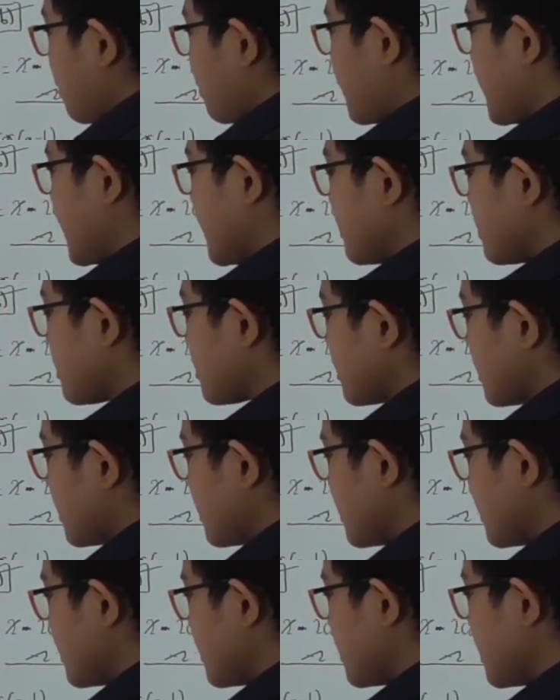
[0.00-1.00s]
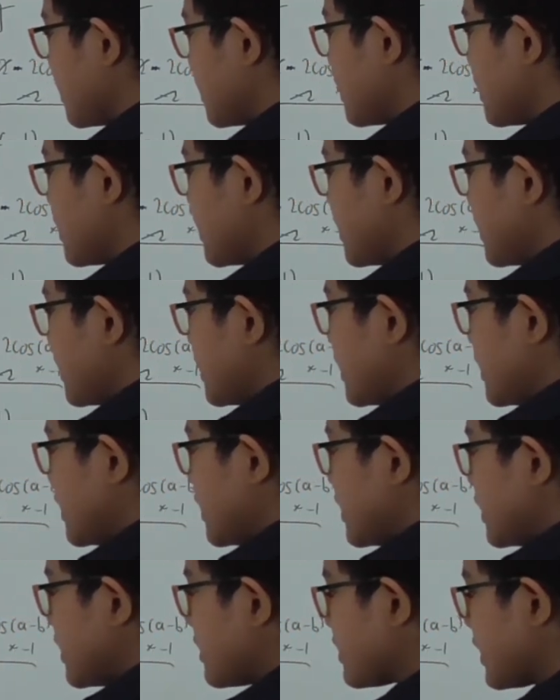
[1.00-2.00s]
plus
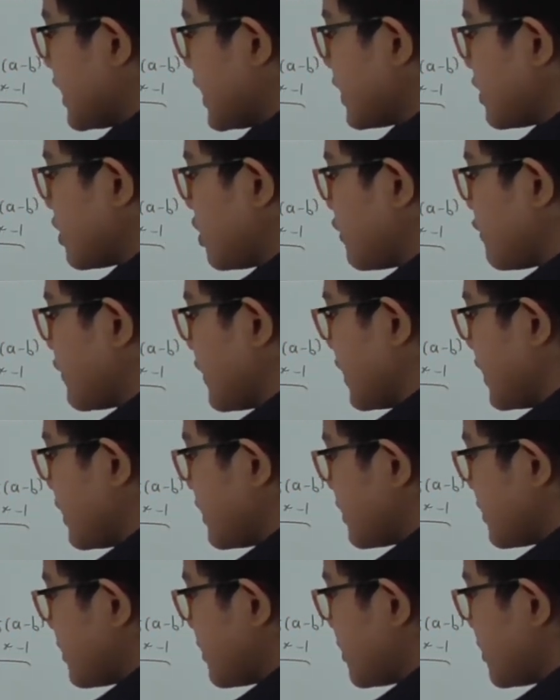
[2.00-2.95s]
sine of A